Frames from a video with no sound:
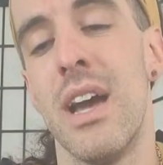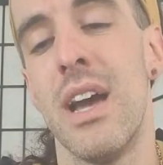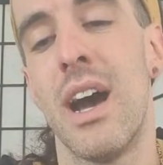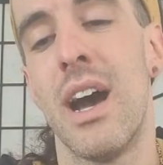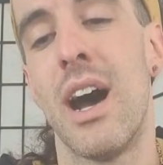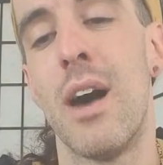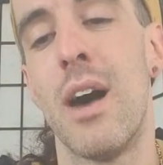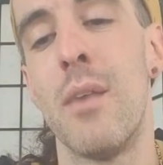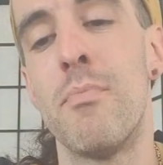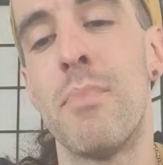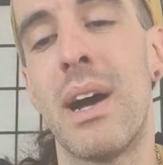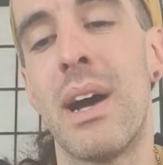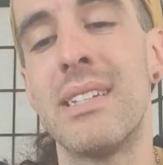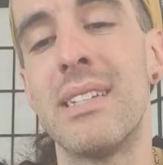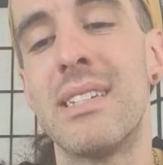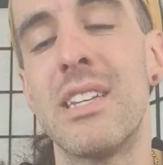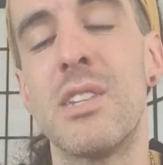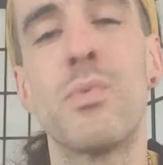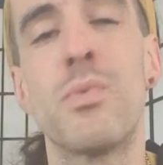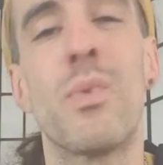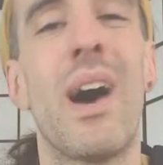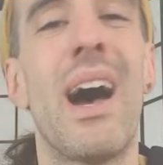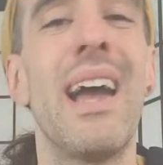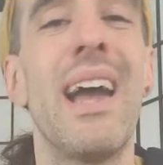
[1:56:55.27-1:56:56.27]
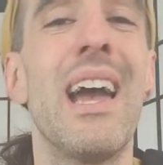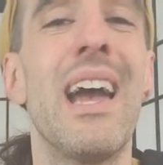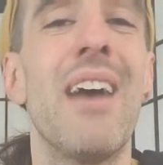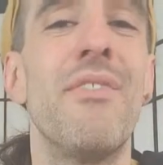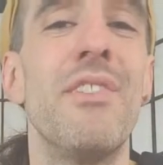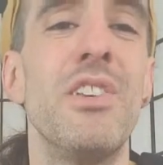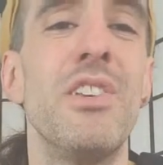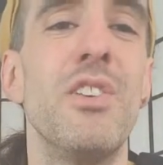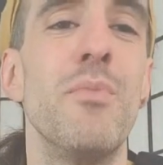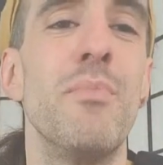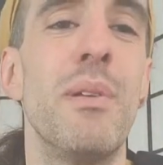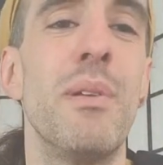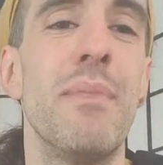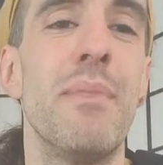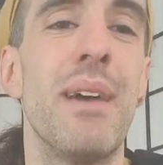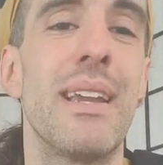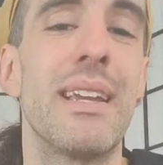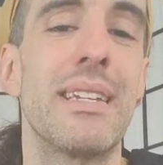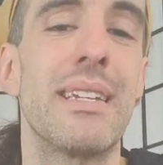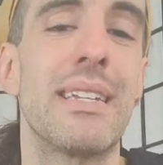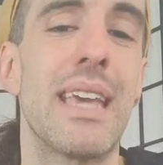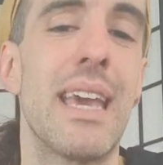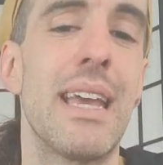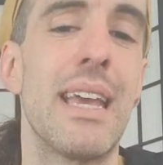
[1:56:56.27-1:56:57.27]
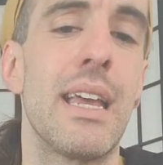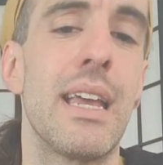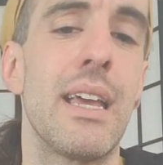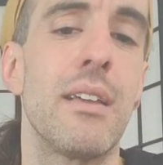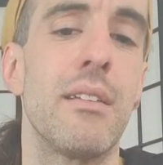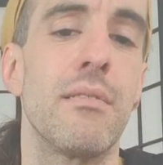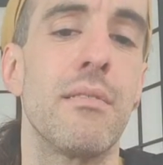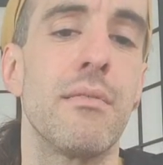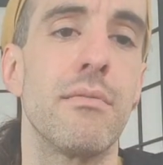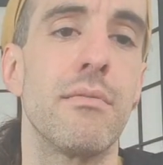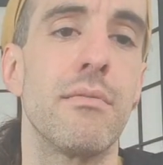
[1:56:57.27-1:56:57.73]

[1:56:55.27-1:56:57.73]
Pisces, why haven't you been meditating?